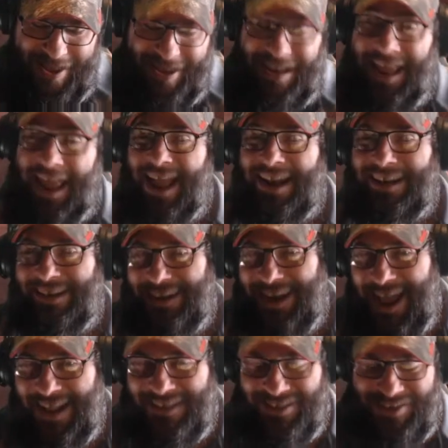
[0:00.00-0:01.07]
Again,
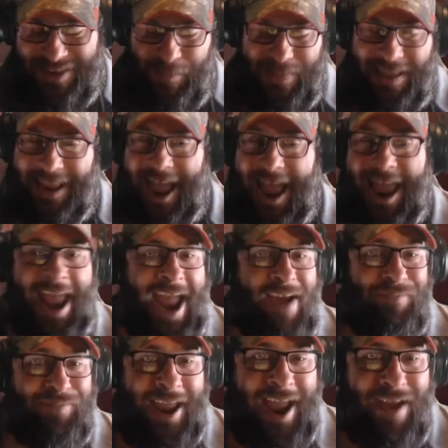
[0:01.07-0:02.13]
not something I
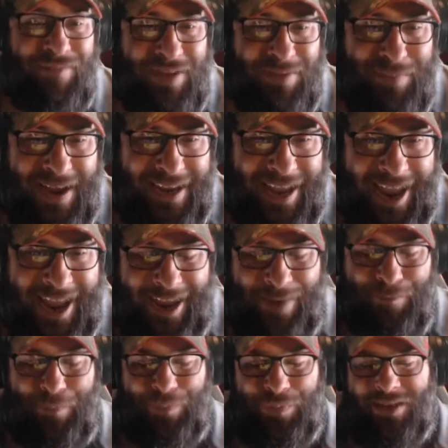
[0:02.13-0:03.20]
have to have in my
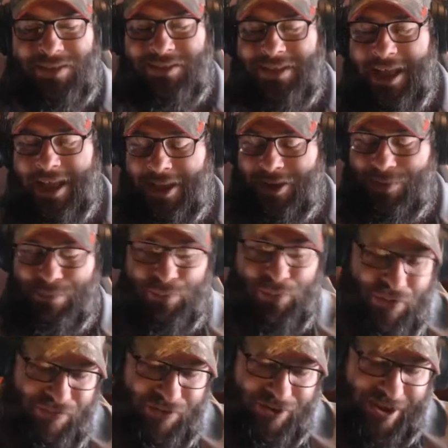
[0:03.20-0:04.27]
game. It's not going to
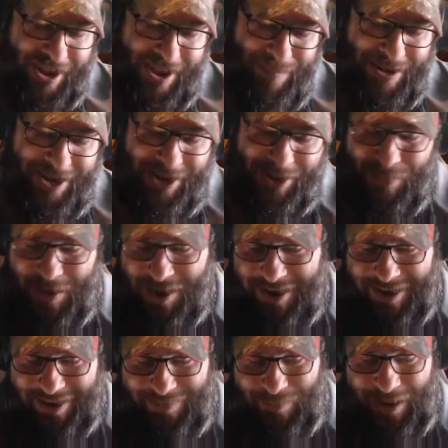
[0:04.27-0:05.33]
improve your game in any
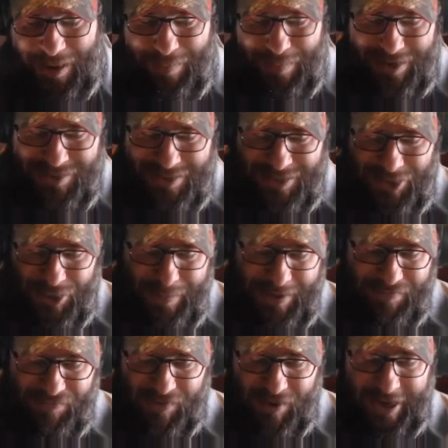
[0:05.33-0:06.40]
way, but it's a little
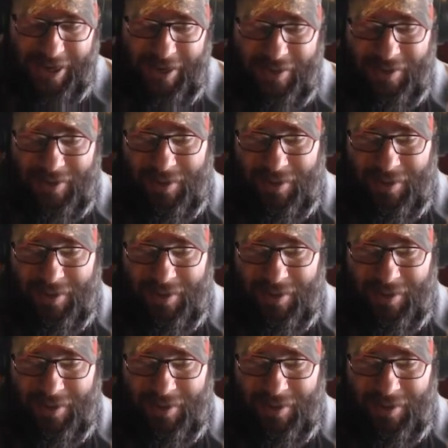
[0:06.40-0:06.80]
bit funny.